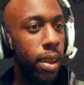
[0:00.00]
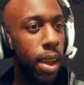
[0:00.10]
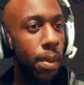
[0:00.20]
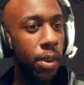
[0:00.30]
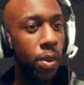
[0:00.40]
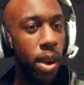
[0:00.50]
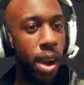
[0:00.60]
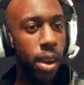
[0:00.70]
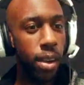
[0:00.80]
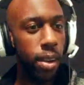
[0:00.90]
How much more I
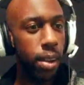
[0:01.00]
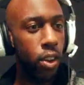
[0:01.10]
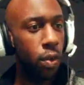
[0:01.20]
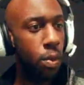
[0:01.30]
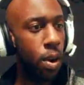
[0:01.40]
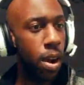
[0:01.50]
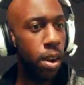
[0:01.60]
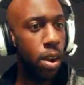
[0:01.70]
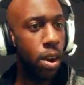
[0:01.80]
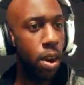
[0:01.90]
got? Two more?
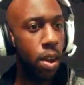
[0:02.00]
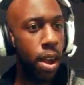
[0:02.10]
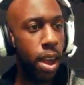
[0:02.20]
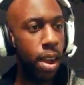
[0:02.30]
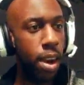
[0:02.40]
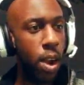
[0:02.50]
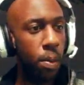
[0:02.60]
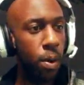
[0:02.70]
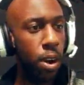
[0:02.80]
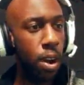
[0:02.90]
No, no, no, I got, I got a
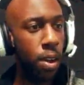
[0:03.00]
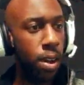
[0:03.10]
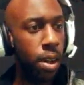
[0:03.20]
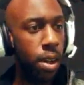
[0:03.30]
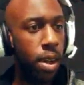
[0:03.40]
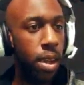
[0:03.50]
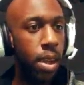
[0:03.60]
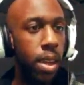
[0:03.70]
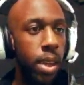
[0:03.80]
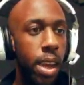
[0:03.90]
couple more to go.